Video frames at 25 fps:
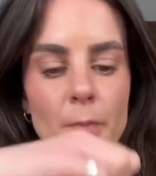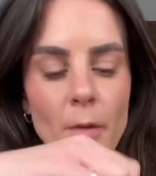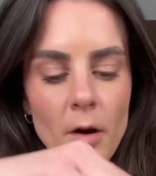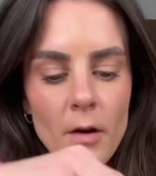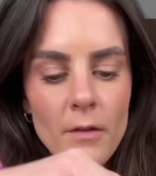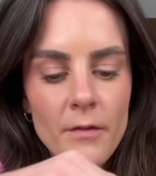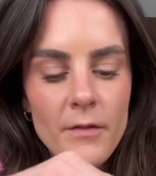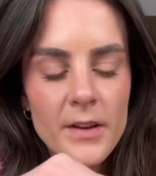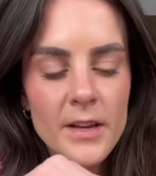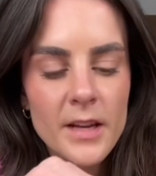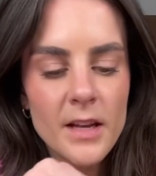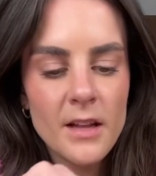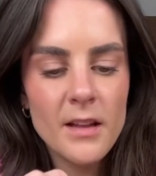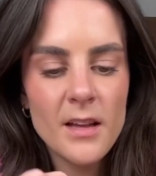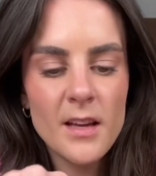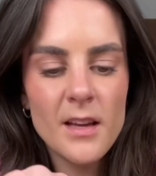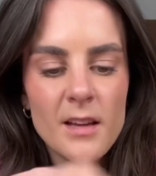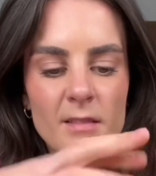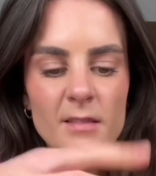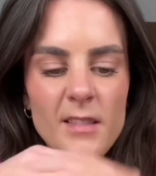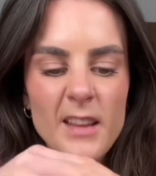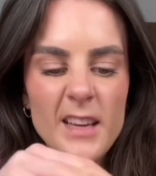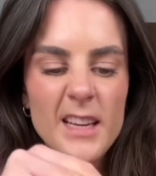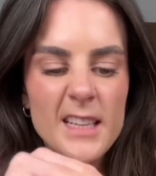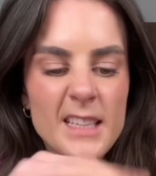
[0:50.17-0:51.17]
of vanilla,
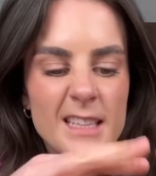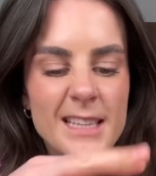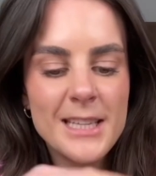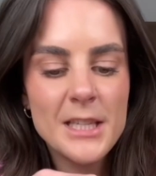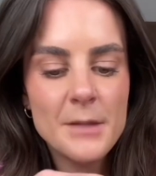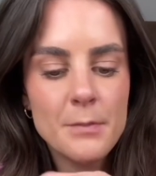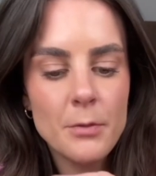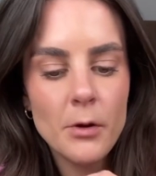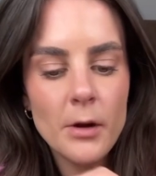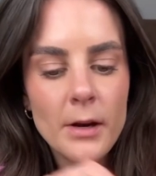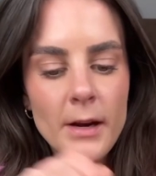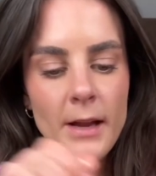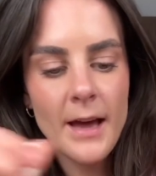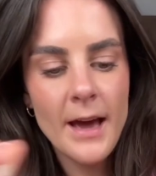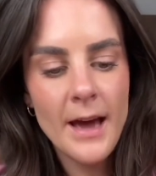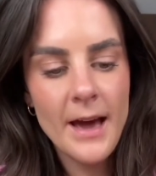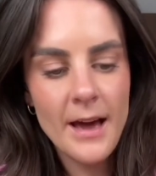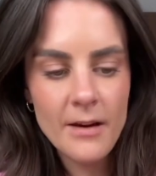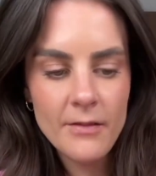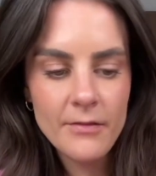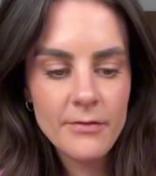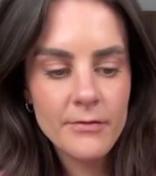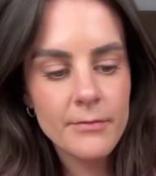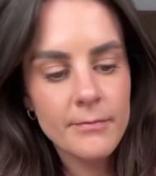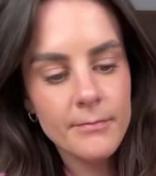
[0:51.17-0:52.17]
like a 1.5
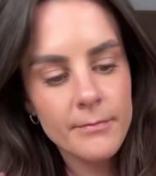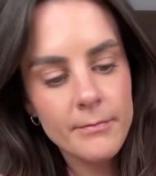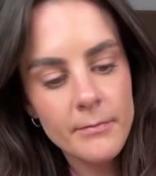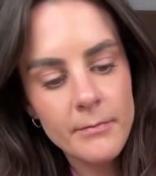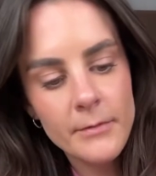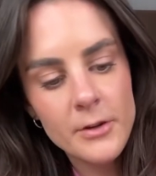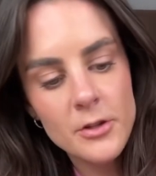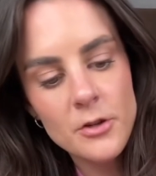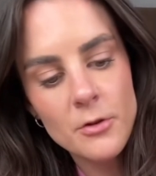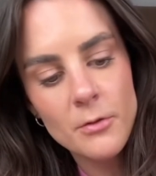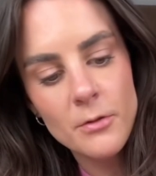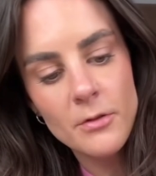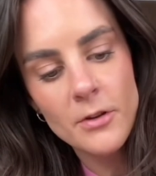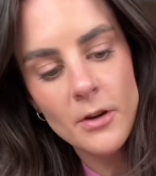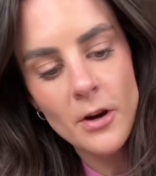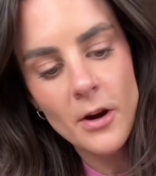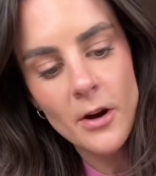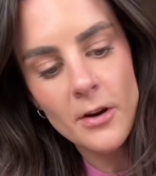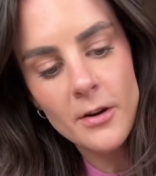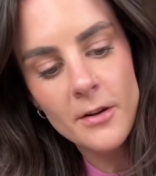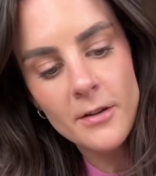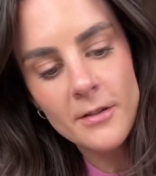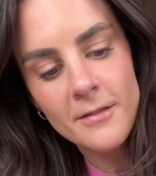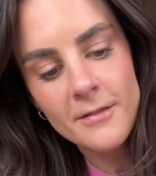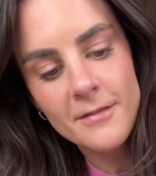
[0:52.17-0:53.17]
teaspoons. Measure with your heart.